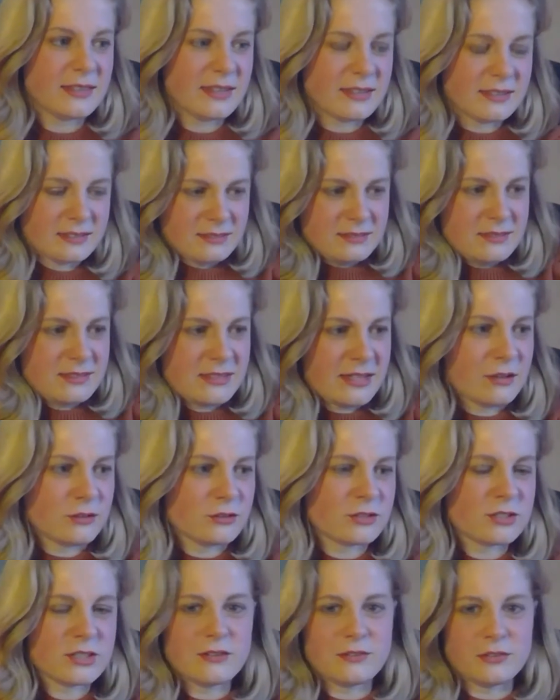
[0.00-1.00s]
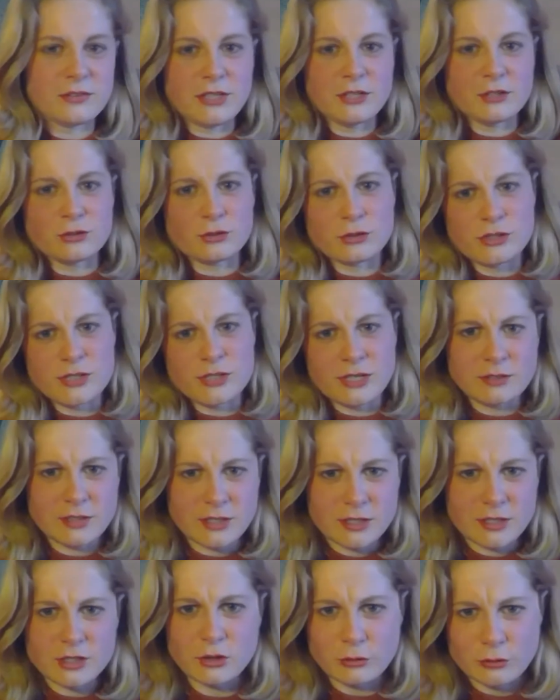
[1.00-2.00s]
that sounds lovely and it sort of
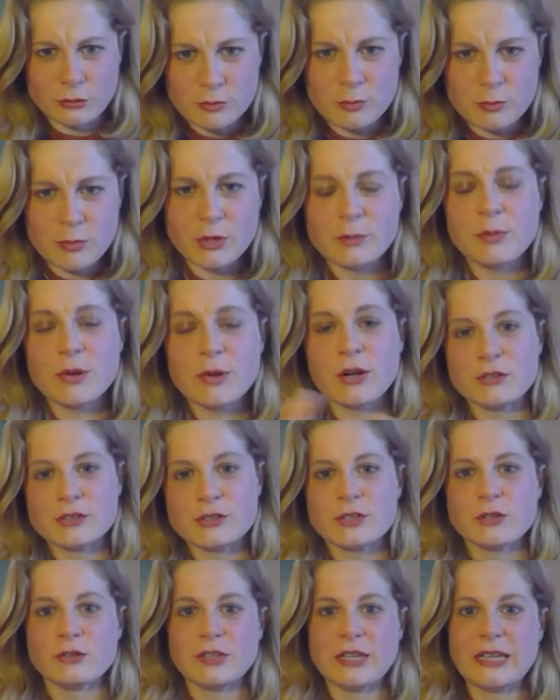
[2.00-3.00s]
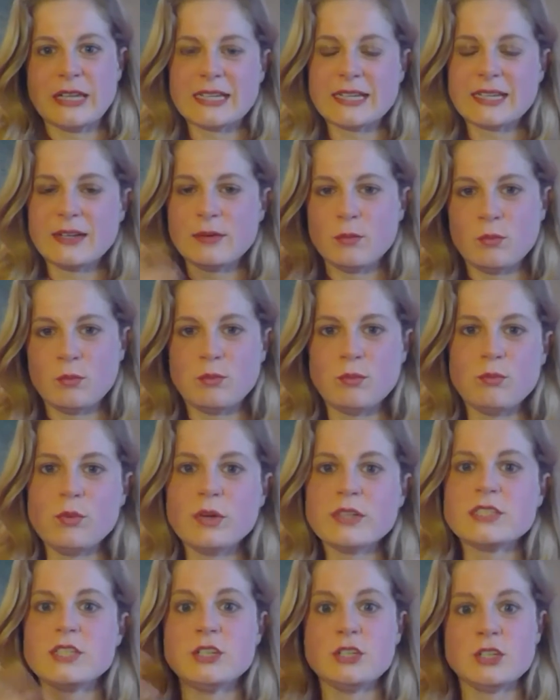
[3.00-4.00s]
sounds like a children's book, but also like,
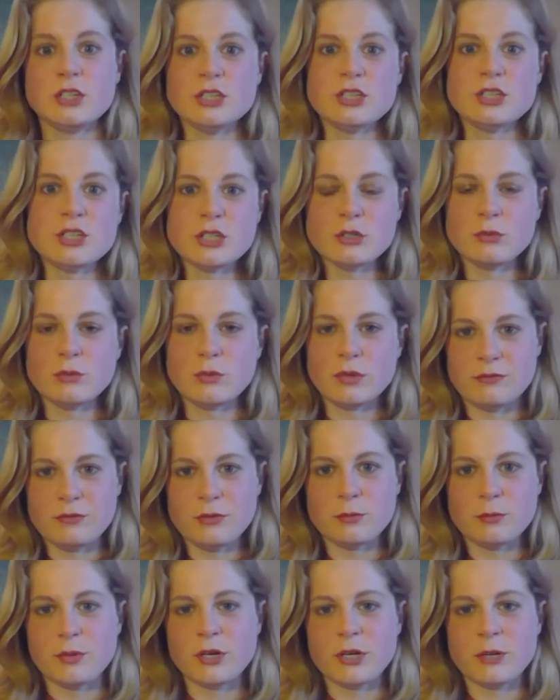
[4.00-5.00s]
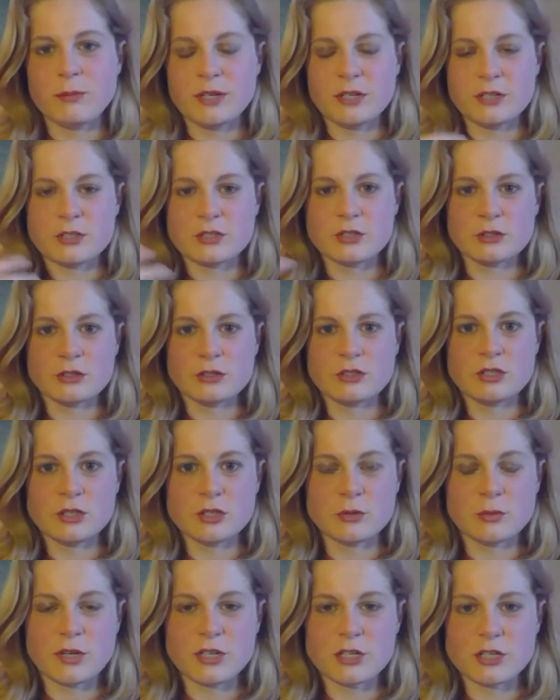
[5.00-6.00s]
what's he going to do? If you put him in a certain
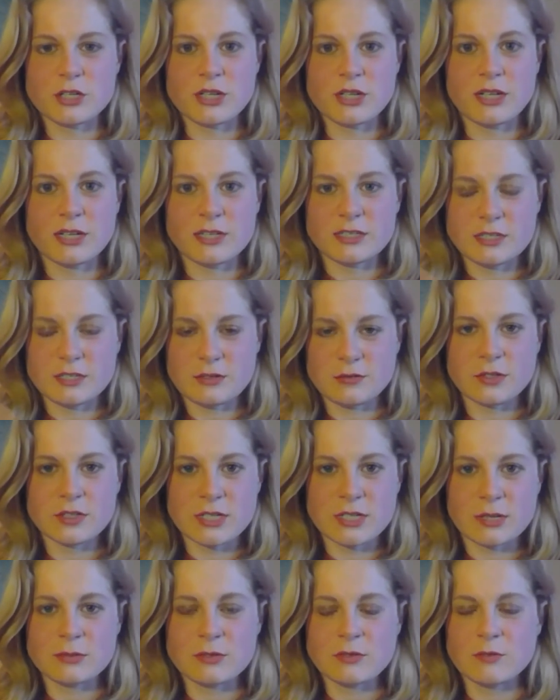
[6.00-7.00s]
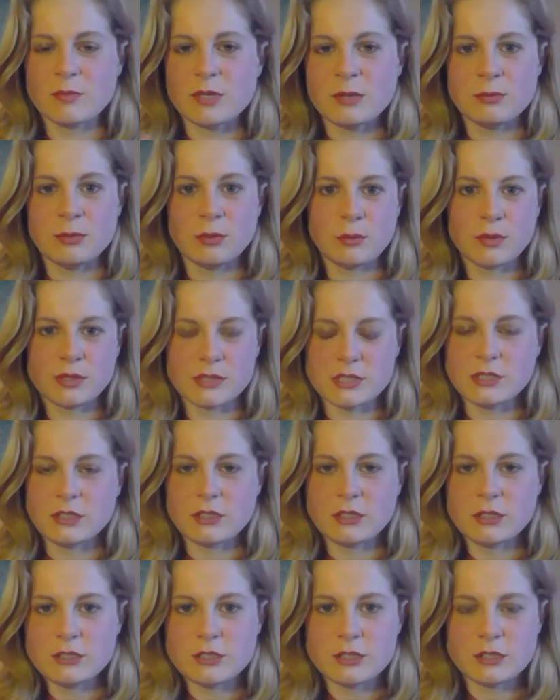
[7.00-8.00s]
situation against different types of people, what's he
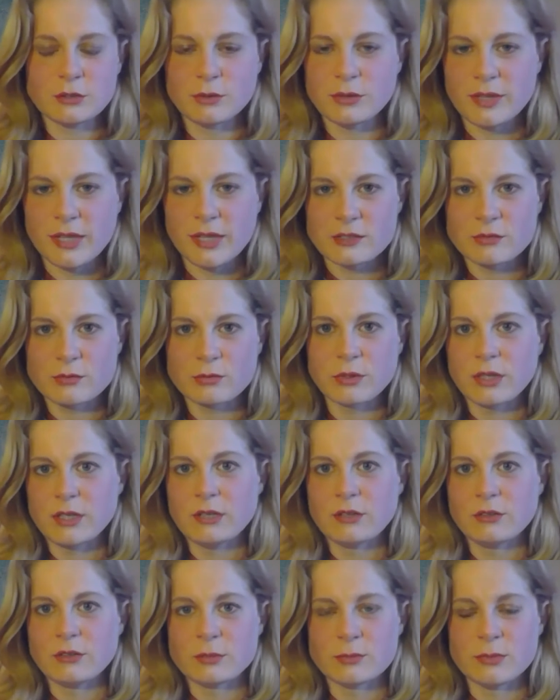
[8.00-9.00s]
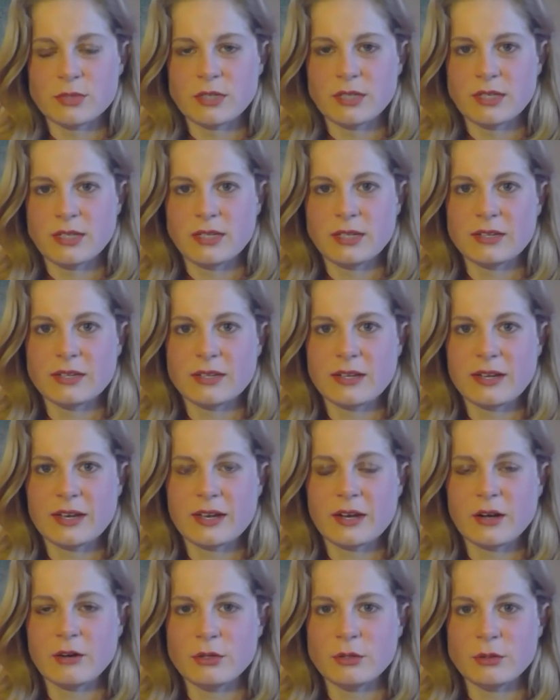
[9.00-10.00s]
going to do? And that's really ultimately
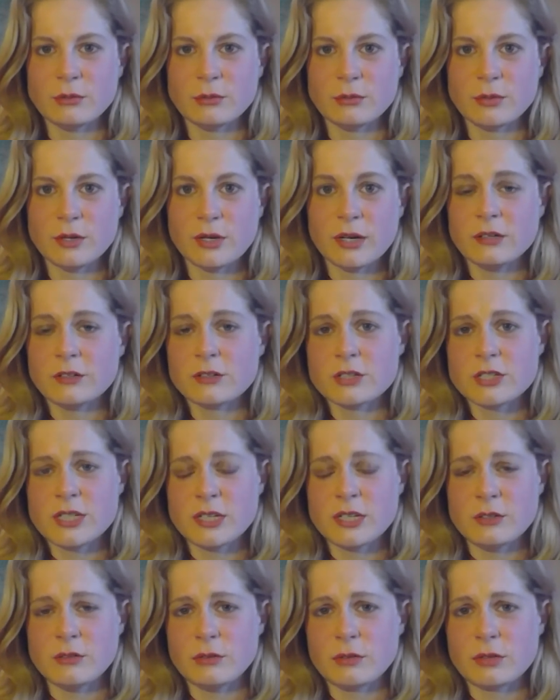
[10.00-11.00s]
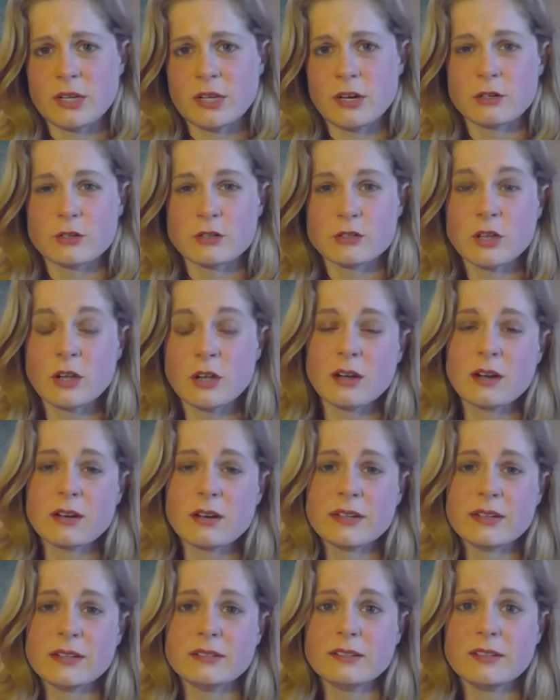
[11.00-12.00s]
how you understand who characters
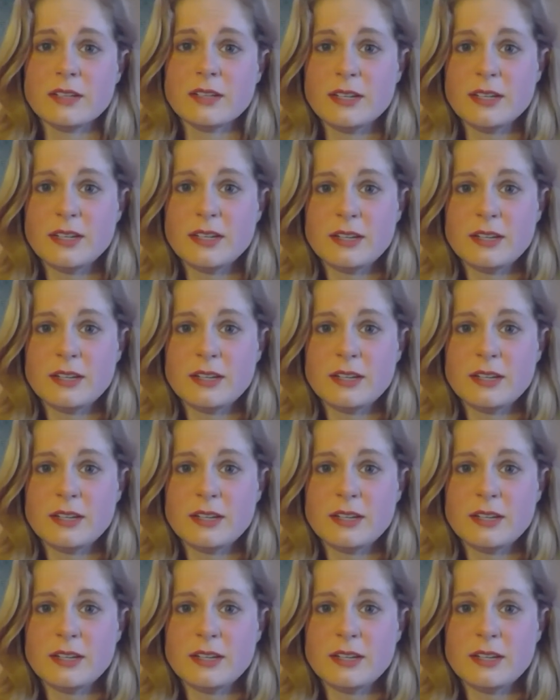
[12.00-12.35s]
are. And